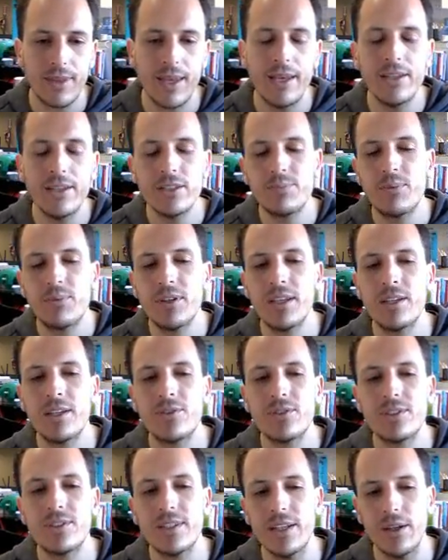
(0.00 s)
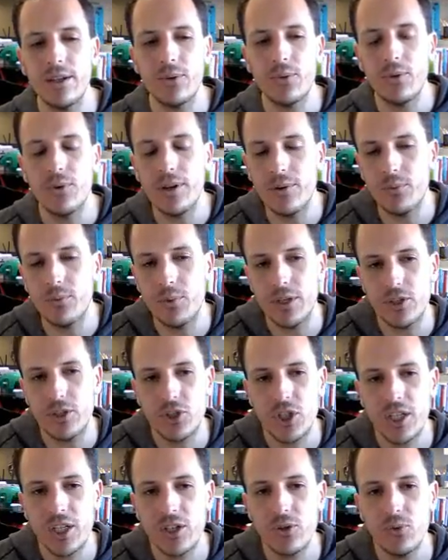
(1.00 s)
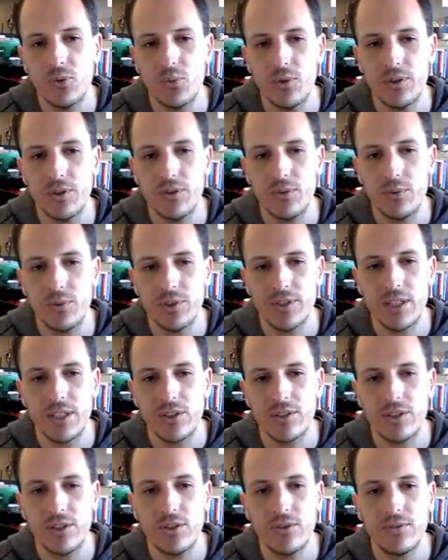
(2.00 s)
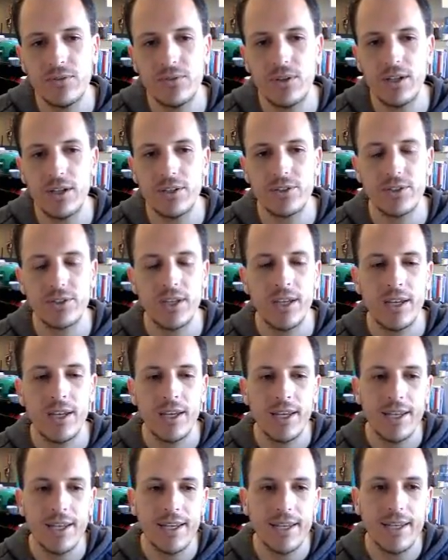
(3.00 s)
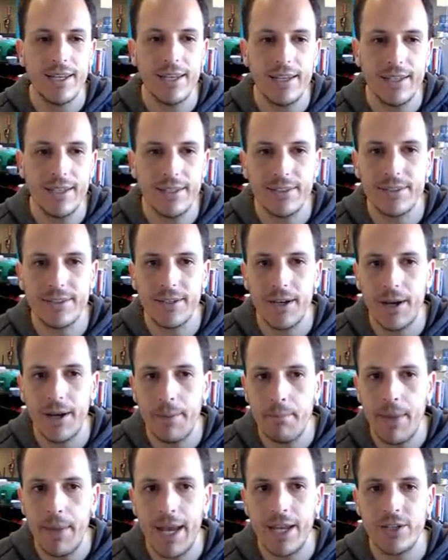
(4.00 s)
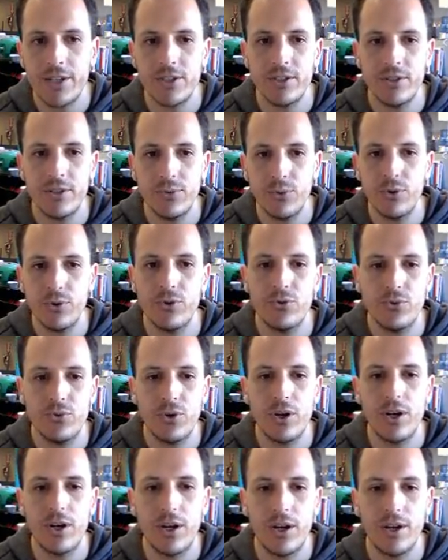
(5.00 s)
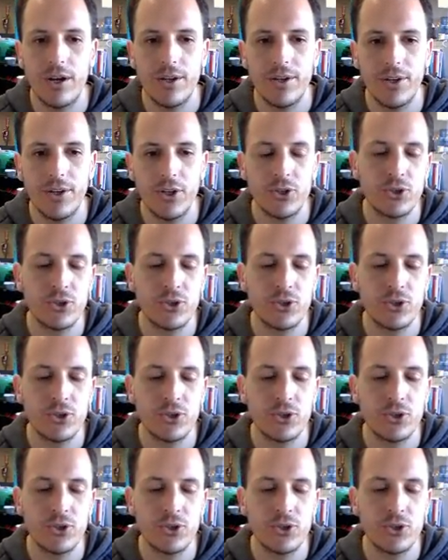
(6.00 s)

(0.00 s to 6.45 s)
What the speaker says: And this is pretty interesting. What Chingu will essentially do for us is imagine or draw a